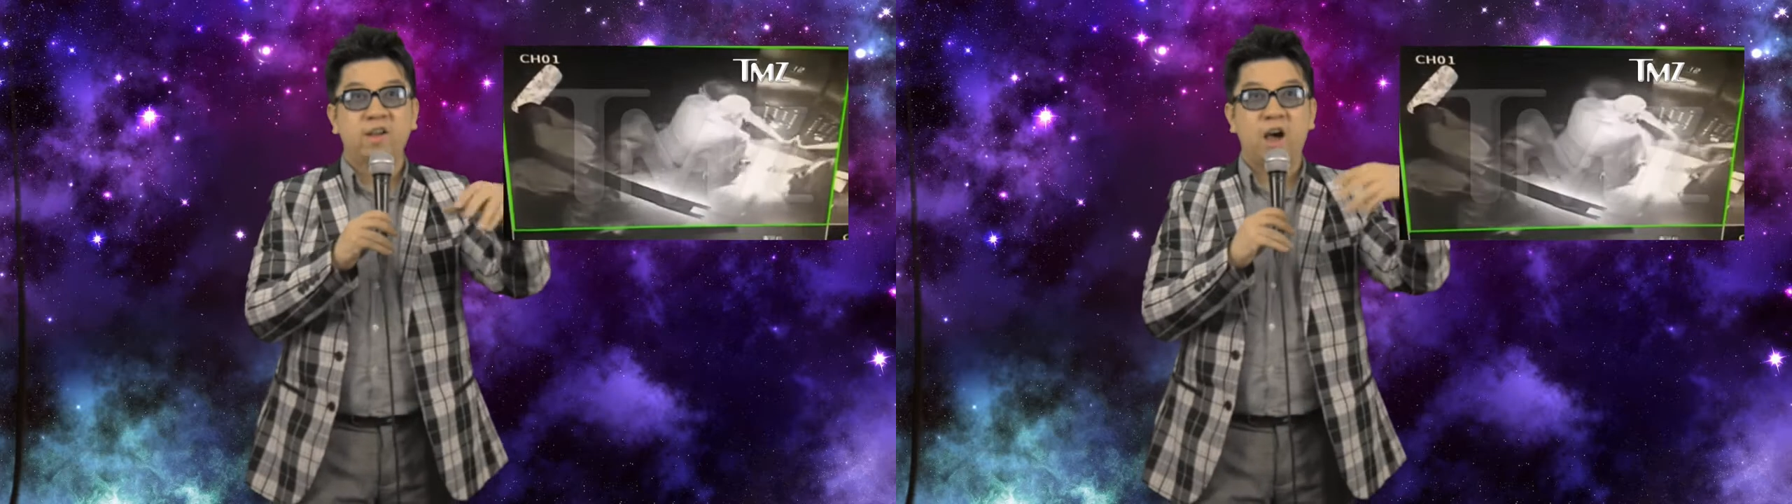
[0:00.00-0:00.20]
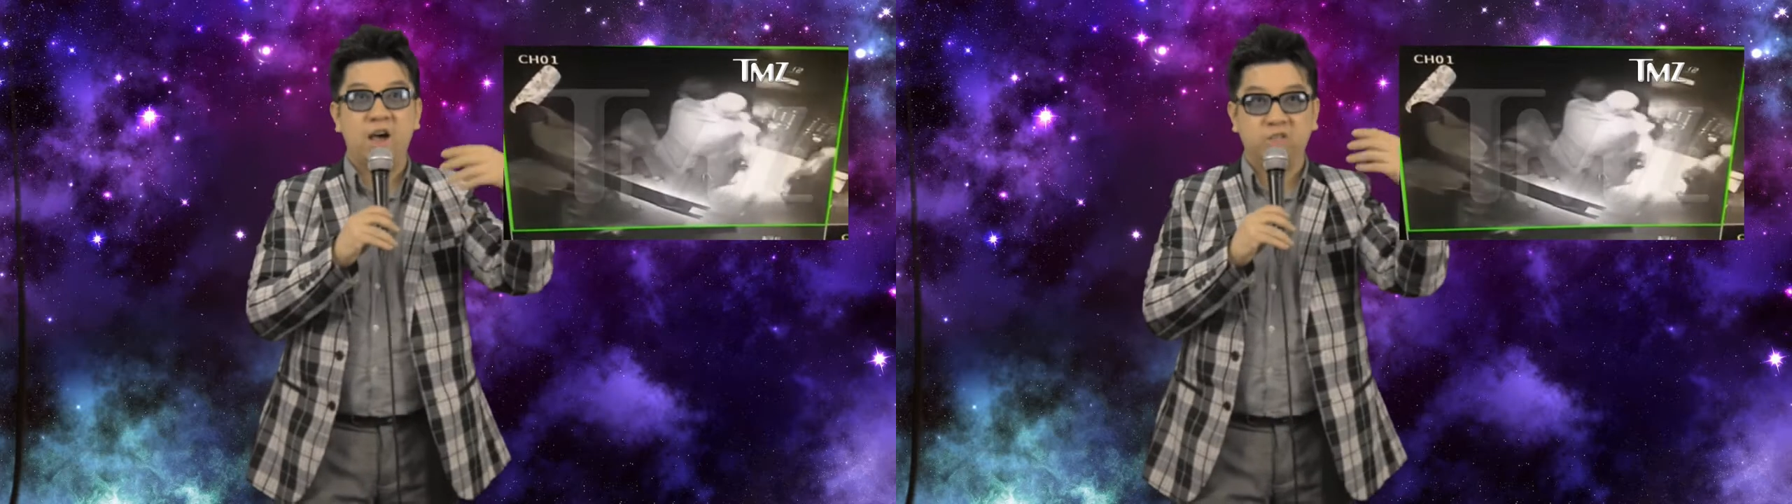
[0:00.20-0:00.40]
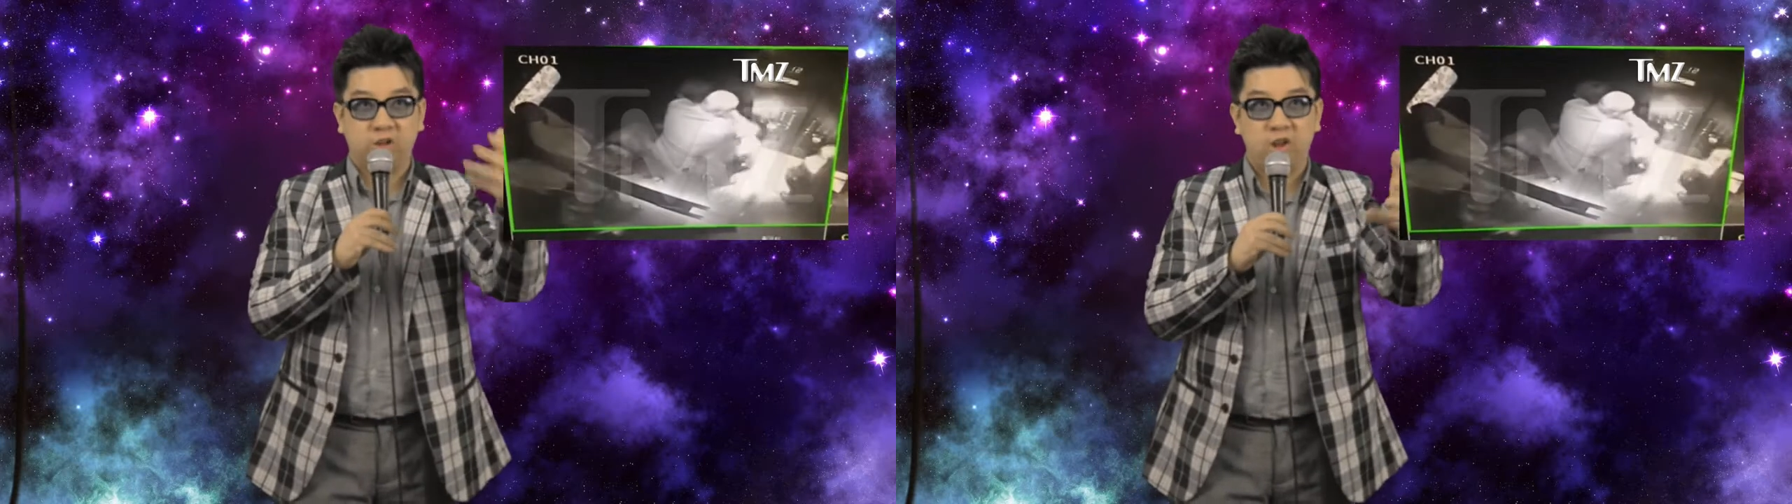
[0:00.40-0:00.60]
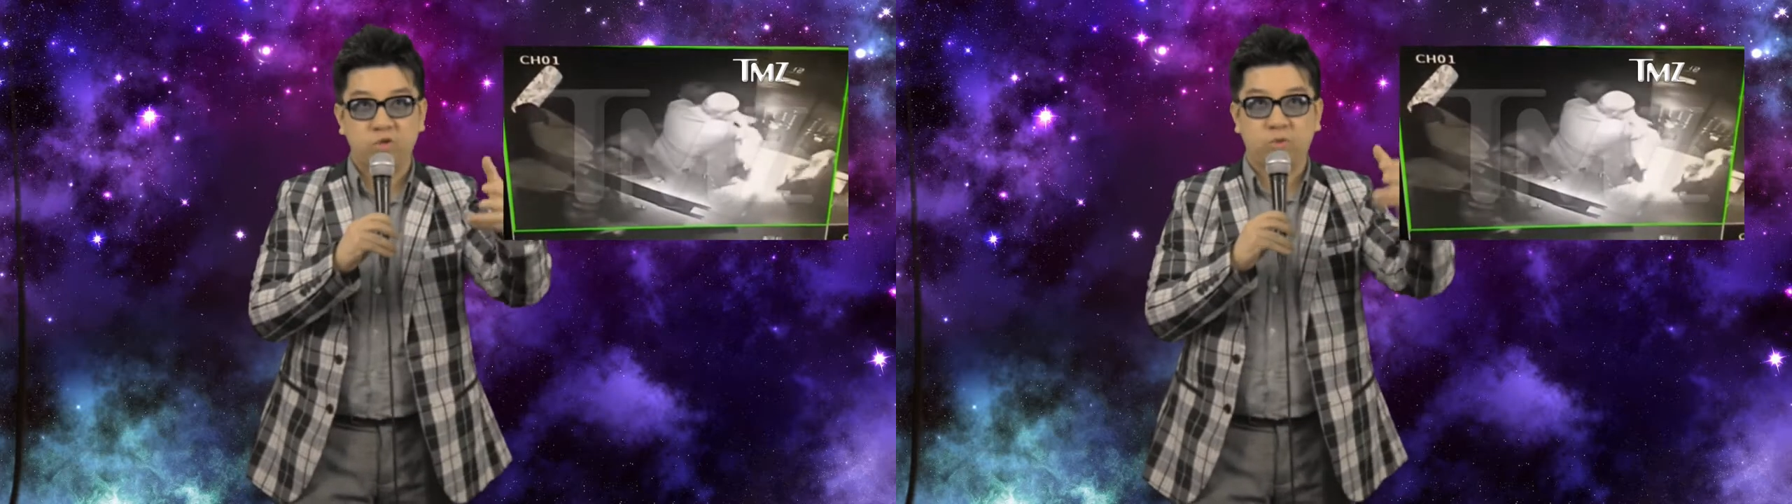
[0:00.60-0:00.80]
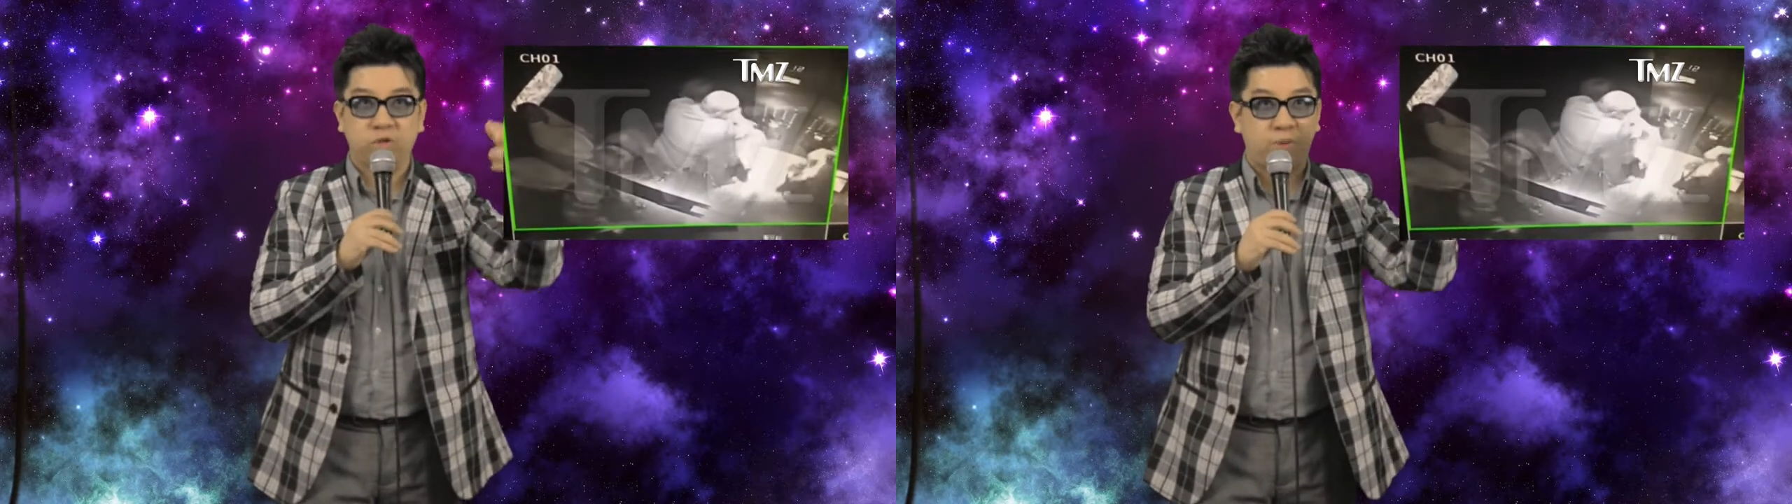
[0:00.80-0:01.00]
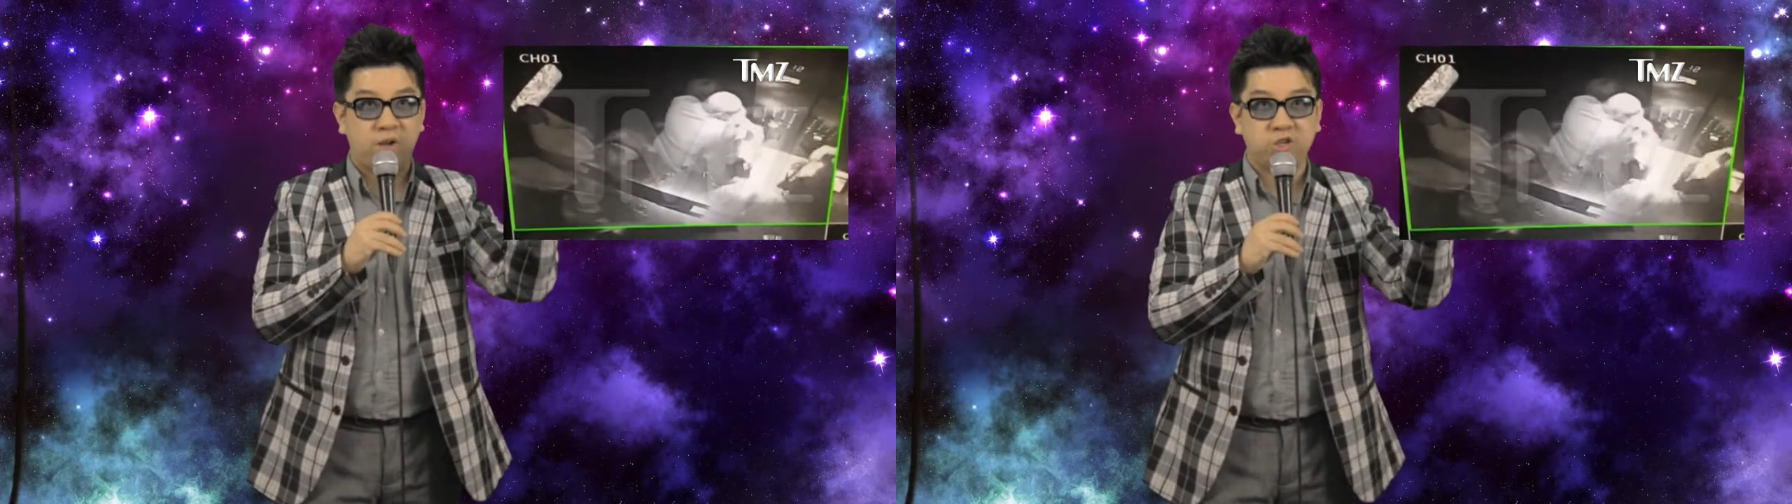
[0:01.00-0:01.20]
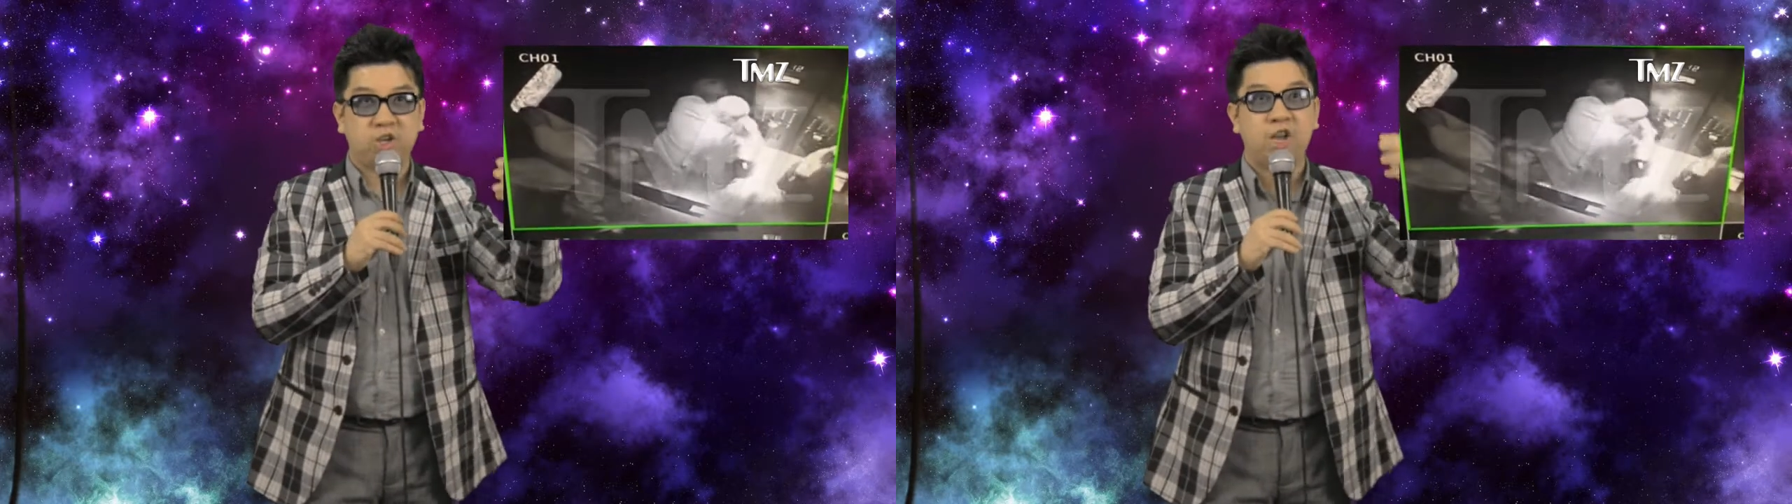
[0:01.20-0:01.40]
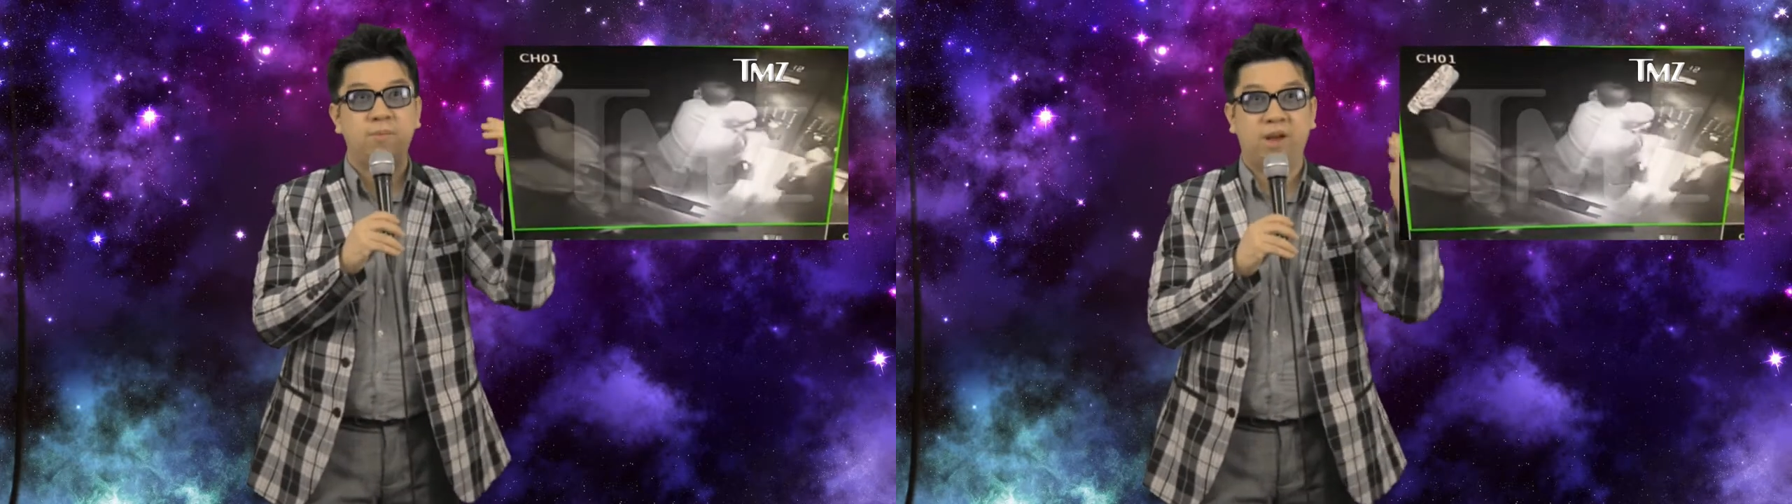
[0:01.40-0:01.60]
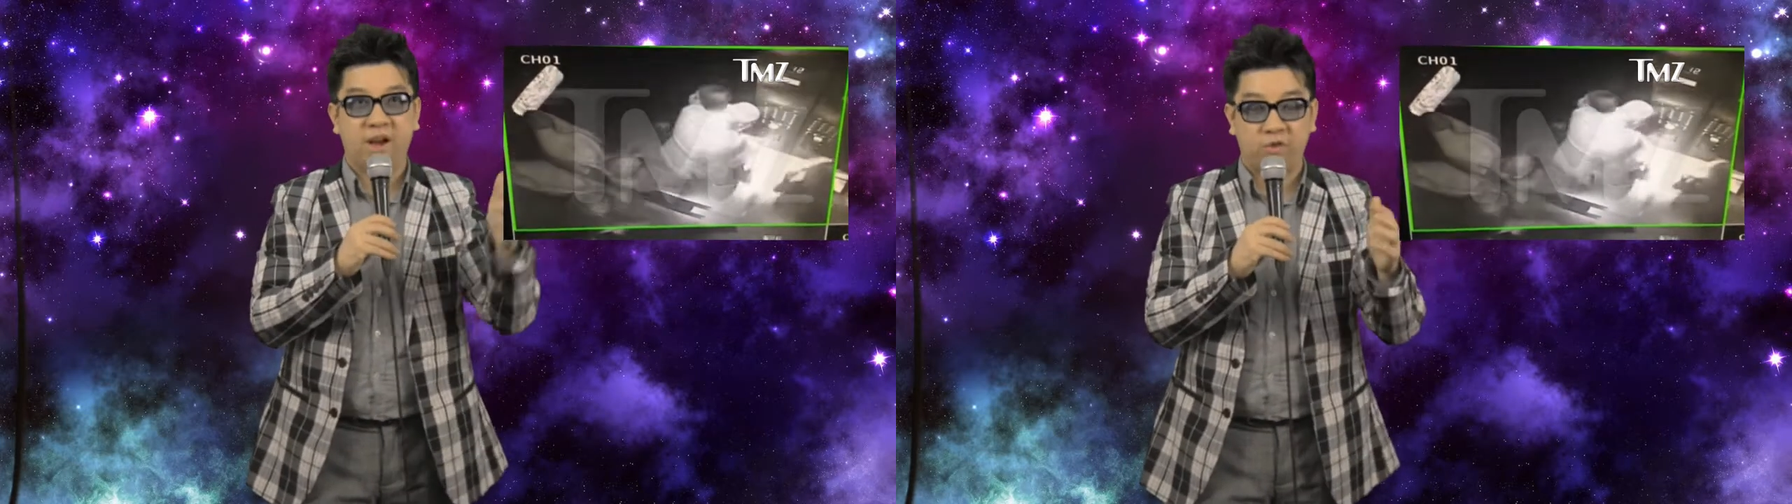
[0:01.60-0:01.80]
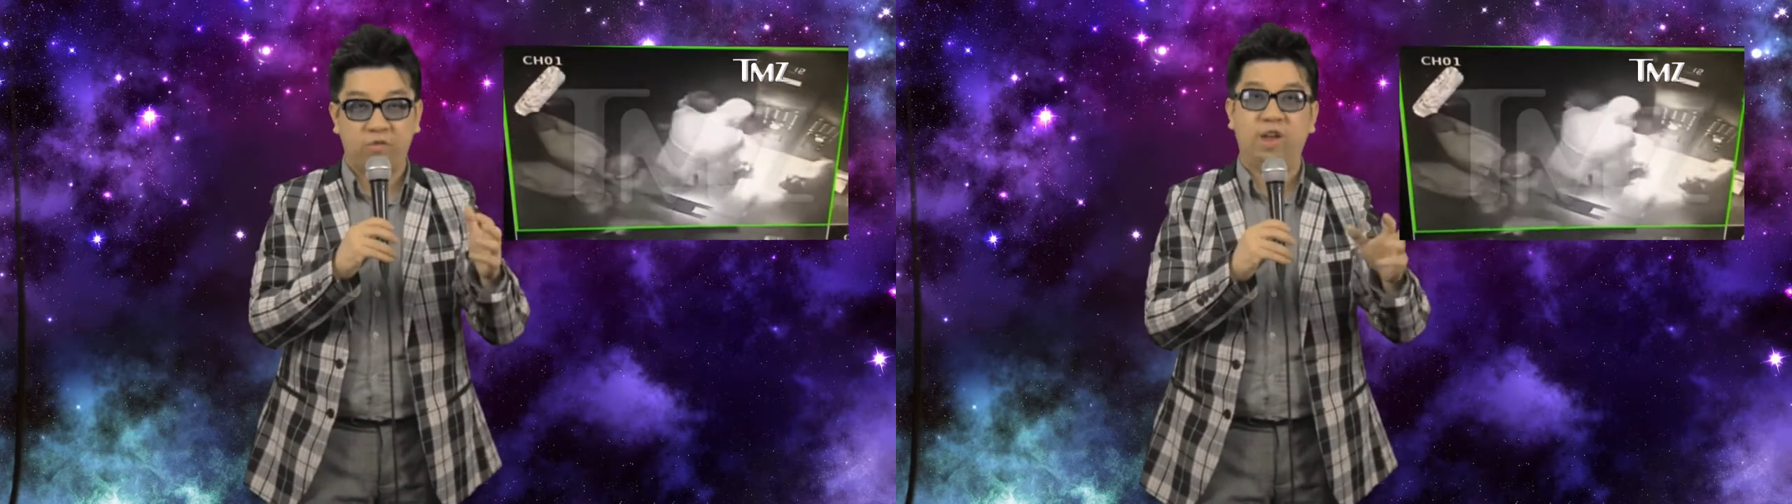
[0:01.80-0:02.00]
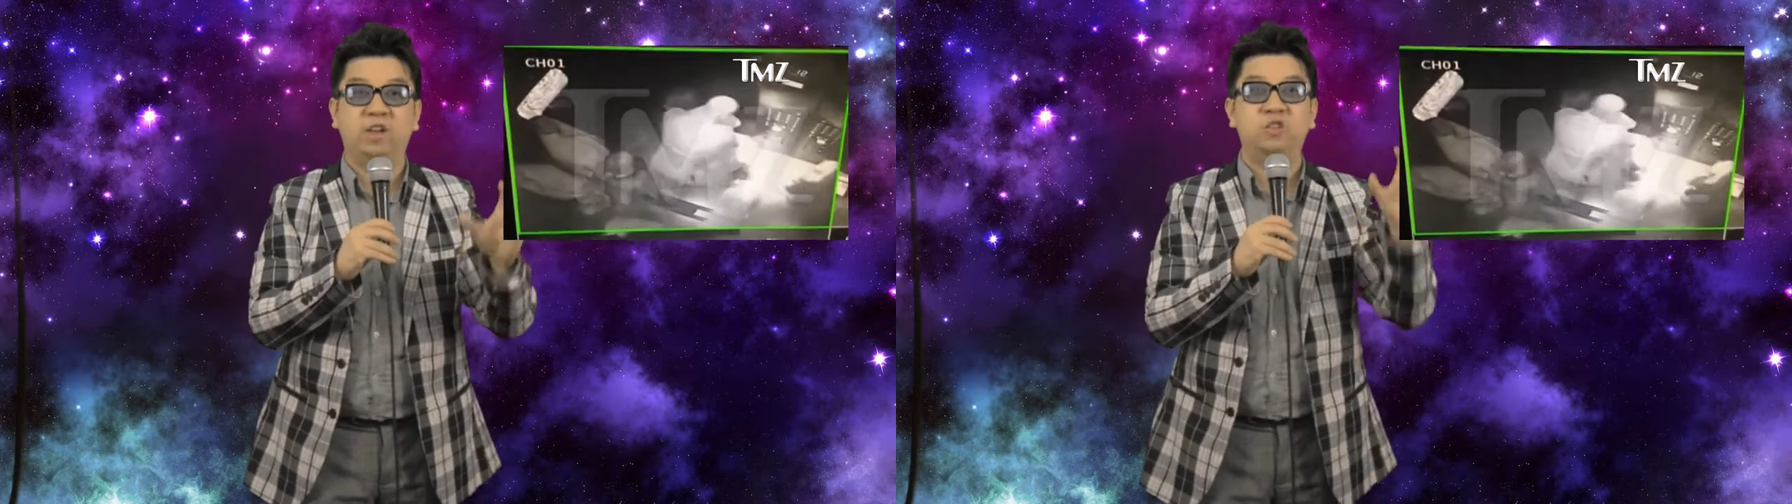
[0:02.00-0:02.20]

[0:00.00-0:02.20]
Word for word: uh, Solange was punching him and everything.